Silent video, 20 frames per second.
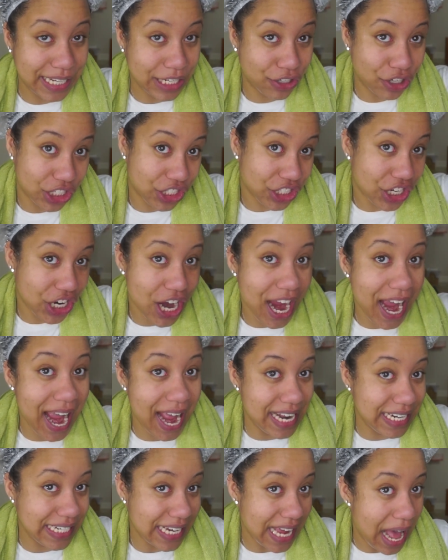I trust her,
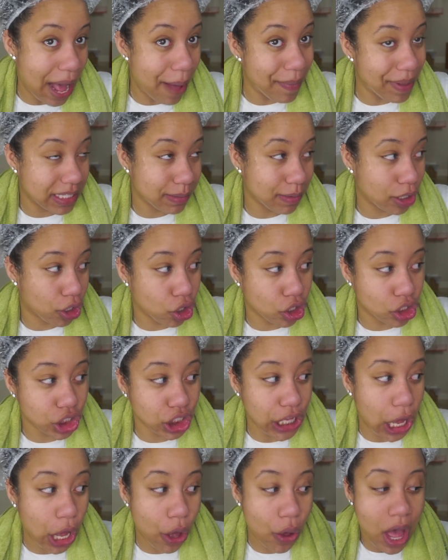and that's my girl
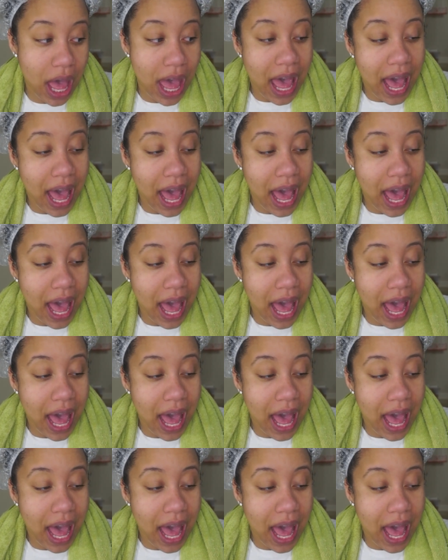style.